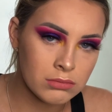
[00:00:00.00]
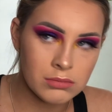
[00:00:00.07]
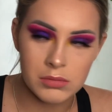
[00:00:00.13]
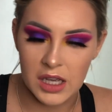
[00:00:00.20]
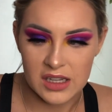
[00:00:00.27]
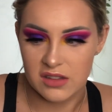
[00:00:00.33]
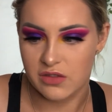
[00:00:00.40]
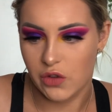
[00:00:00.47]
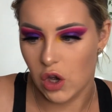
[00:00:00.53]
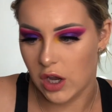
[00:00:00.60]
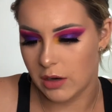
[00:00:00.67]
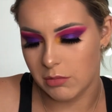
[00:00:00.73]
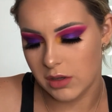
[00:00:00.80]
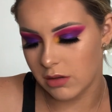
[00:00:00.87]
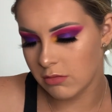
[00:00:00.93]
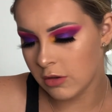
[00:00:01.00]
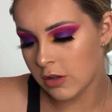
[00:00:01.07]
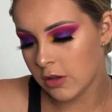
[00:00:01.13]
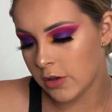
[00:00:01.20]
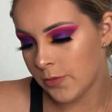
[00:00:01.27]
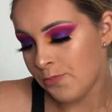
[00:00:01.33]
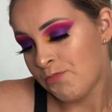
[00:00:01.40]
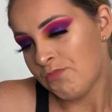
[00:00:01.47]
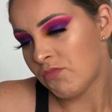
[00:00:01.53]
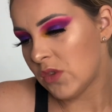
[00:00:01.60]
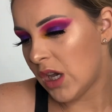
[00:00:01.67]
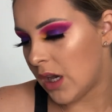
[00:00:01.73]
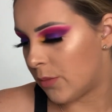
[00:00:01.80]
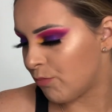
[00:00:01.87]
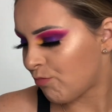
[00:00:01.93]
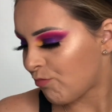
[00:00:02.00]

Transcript: Like, it's fine, but yeah.